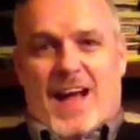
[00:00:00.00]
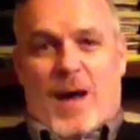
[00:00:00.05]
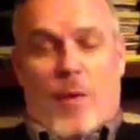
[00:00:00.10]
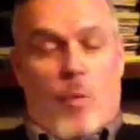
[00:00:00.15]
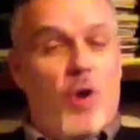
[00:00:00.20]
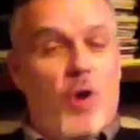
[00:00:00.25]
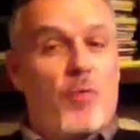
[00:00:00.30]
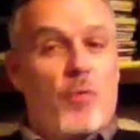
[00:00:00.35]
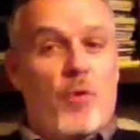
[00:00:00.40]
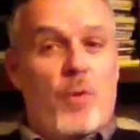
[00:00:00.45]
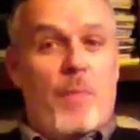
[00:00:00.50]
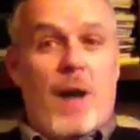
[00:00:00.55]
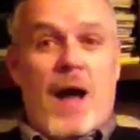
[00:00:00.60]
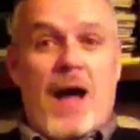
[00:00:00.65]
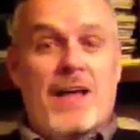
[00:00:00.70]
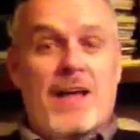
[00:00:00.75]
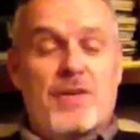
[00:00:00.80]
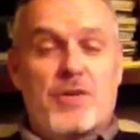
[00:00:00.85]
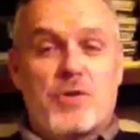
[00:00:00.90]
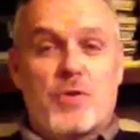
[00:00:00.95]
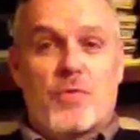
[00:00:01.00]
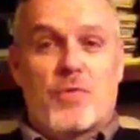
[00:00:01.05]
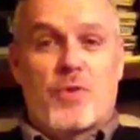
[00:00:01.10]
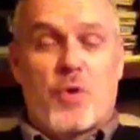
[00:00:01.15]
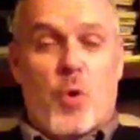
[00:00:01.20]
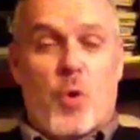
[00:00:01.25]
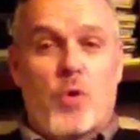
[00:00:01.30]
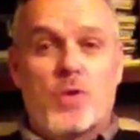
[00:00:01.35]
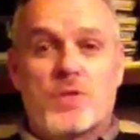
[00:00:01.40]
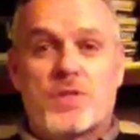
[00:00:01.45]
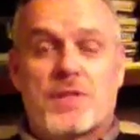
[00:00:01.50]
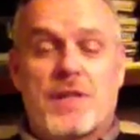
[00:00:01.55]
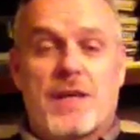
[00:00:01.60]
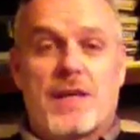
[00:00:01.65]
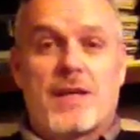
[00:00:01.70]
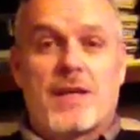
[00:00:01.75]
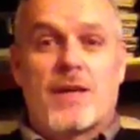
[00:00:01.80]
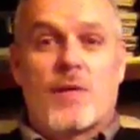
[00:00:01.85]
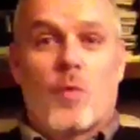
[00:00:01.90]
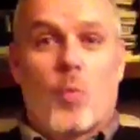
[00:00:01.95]
I want to remind you, of course,
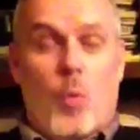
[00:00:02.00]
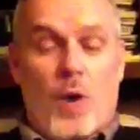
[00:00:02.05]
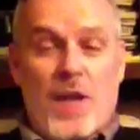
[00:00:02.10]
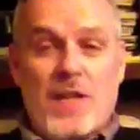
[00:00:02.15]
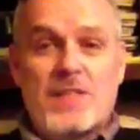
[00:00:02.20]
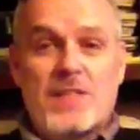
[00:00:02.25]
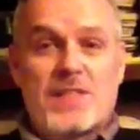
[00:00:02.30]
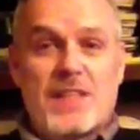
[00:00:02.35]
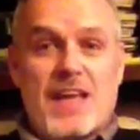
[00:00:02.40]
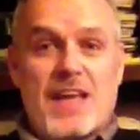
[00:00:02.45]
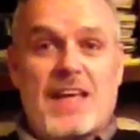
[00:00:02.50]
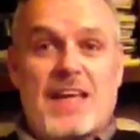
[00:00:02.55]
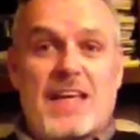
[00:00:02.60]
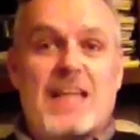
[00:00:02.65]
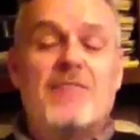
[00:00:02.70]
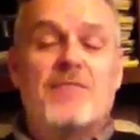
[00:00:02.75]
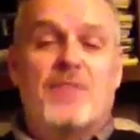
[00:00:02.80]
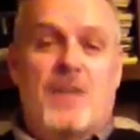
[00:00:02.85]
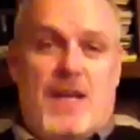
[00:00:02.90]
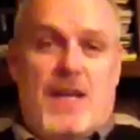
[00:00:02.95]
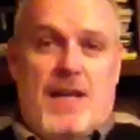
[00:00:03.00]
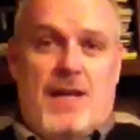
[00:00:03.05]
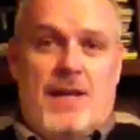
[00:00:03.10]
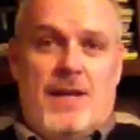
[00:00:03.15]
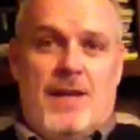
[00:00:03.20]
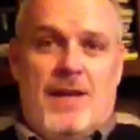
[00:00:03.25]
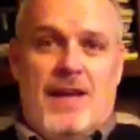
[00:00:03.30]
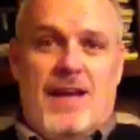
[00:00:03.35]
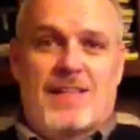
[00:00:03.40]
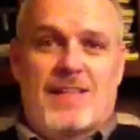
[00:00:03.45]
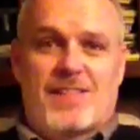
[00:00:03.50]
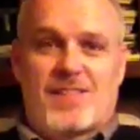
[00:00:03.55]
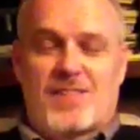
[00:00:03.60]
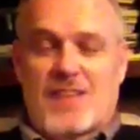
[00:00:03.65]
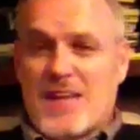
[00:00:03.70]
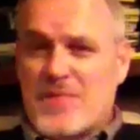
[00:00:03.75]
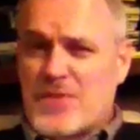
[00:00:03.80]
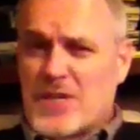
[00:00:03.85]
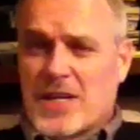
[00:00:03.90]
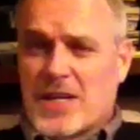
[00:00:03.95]
that Wednesday evening at
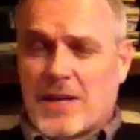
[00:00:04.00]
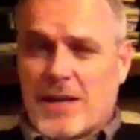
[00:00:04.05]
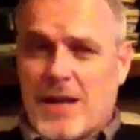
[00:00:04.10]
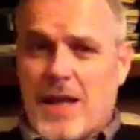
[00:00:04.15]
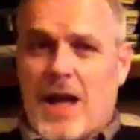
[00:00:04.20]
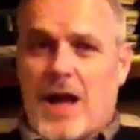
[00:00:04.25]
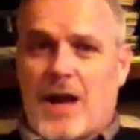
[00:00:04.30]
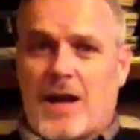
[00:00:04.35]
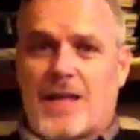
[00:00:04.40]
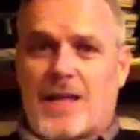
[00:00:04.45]
7 o'clock,